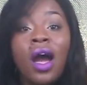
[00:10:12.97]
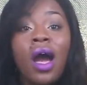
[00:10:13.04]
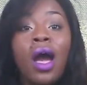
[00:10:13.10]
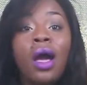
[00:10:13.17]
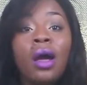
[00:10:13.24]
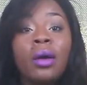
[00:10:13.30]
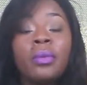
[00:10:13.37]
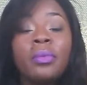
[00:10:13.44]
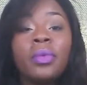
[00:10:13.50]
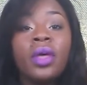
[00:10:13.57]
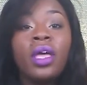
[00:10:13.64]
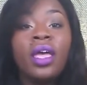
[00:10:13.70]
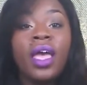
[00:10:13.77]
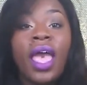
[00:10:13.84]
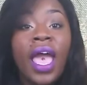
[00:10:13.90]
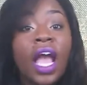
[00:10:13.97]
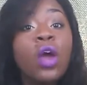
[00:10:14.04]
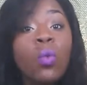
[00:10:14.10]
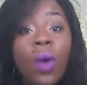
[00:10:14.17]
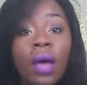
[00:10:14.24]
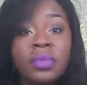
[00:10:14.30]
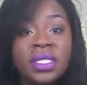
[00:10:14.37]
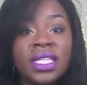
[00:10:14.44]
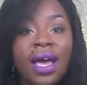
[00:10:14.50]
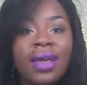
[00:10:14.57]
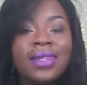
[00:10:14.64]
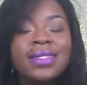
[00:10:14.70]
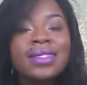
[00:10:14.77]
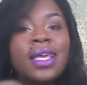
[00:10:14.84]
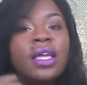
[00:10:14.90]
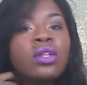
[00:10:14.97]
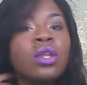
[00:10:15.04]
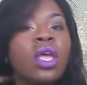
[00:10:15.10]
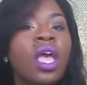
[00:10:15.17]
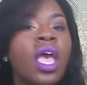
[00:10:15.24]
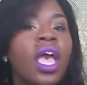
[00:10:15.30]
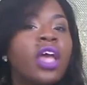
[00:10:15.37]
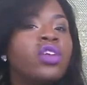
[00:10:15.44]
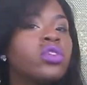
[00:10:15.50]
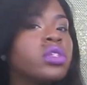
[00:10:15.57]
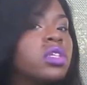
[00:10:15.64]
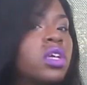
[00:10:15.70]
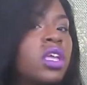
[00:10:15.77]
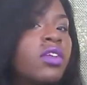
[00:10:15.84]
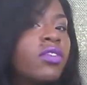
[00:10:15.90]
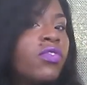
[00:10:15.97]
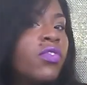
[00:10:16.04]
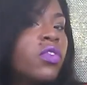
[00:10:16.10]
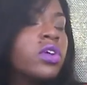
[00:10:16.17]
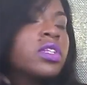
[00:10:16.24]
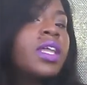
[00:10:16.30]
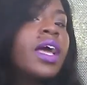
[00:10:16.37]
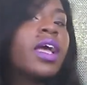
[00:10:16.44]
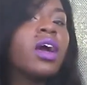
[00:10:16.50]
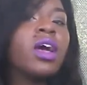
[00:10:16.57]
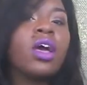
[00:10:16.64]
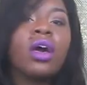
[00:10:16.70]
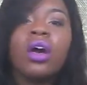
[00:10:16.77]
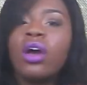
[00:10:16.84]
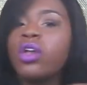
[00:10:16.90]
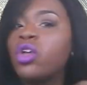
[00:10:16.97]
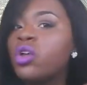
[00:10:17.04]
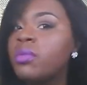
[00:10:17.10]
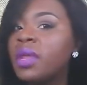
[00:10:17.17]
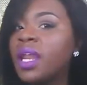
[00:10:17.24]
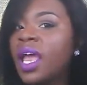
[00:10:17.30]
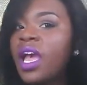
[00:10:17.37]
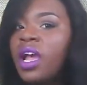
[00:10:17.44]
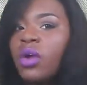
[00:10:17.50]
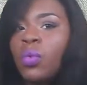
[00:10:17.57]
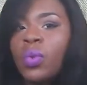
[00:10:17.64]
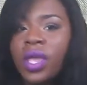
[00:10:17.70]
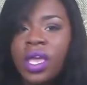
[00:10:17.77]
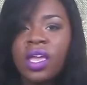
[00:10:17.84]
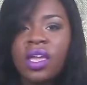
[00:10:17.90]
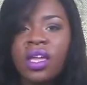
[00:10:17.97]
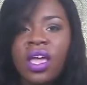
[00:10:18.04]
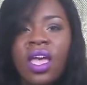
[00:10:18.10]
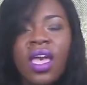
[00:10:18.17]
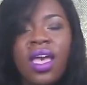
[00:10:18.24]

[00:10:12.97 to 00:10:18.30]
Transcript: hair websites, and you're looking for like a human hair wig,